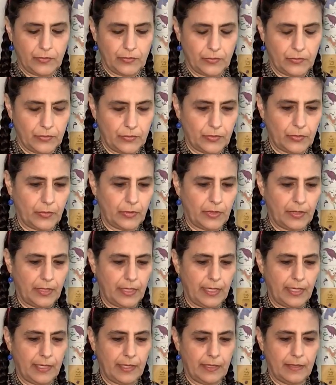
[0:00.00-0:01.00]
So
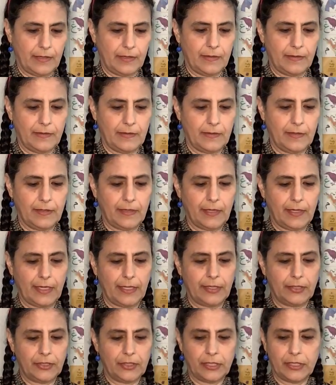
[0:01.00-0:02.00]
then
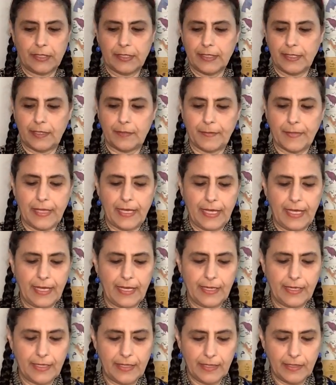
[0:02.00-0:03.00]
I just keep
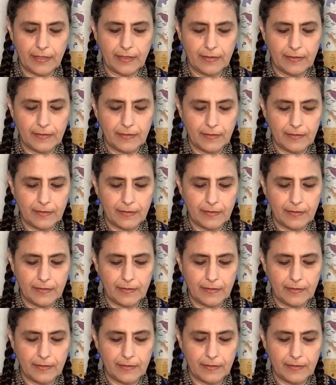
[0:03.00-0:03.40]
adding